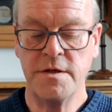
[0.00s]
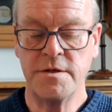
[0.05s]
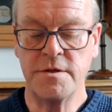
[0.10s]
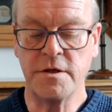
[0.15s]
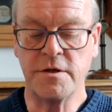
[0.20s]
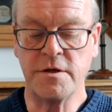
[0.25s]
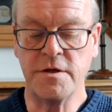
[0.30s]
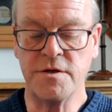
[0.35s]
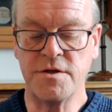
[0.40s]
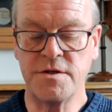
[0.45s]

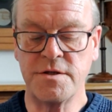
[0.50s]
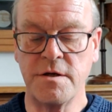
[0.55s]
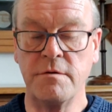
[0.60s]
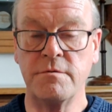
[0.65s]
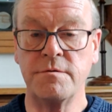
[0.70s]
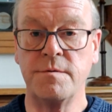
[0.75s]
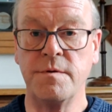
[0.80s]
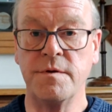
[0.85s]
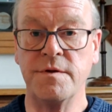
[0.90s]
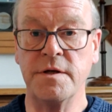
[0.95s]
to
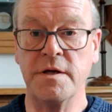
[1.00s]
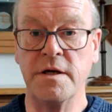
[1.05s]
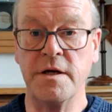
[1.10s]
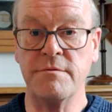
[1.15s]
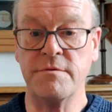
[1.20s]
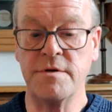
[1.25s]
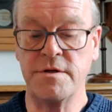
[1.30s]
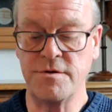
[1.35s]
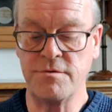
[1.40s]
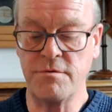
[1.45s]
consult with the
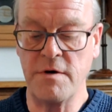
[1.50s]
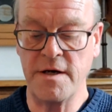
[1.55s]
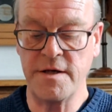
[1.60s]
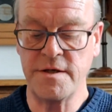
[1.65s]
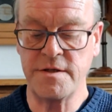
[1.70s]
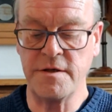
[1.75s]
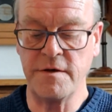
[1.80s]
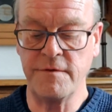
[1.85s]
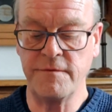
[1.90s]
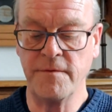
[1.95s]
nearest
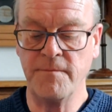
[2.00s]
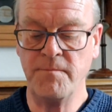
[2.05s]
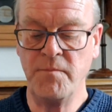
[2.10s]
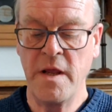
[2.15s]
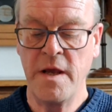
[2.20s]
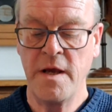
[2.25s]
relative,